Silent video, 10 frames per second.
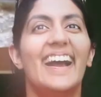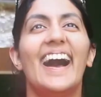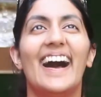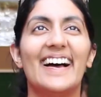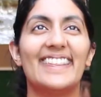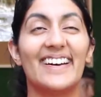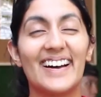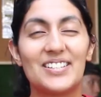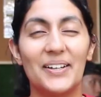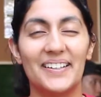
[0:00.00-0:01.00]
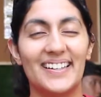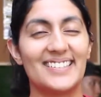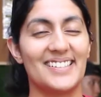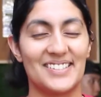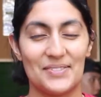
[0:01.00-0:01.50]
The hospital
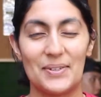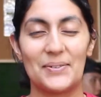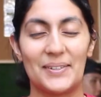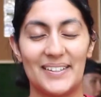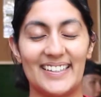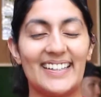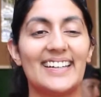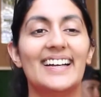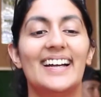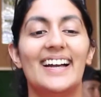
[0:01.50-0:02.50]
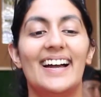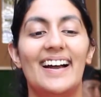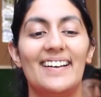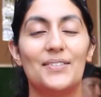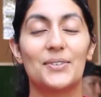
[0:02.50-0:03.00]
has also been really
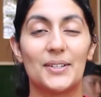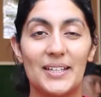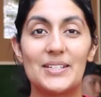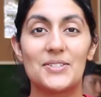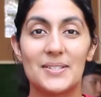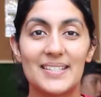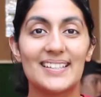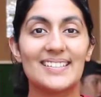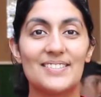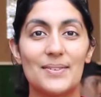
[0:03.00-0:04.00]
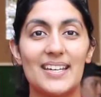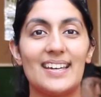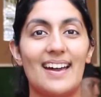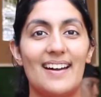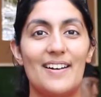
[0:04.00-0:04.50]
interesting to
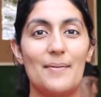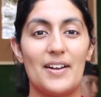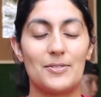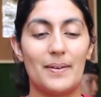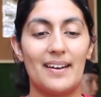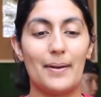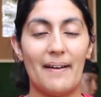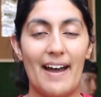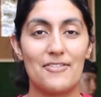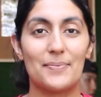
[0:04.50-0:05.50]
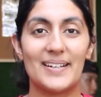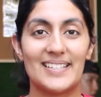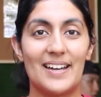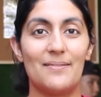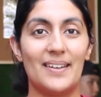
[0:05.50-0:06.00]
me. I've spent about half of my
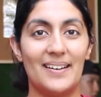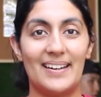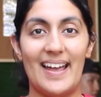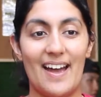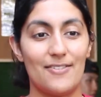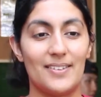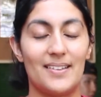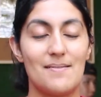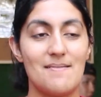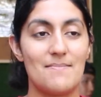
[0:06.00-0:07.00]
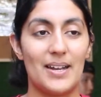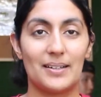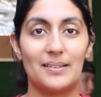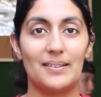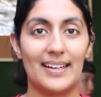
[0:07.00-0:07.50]
time there and half in the
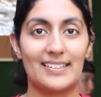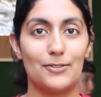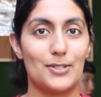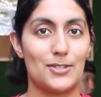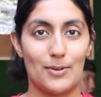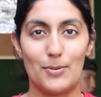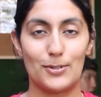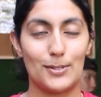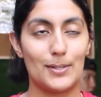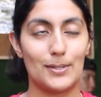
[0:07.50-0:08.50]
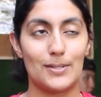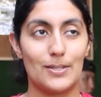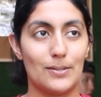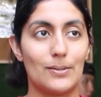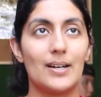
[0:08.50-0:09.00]
medical elective, which is what most students
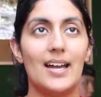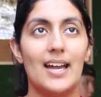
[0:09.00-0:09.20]
do.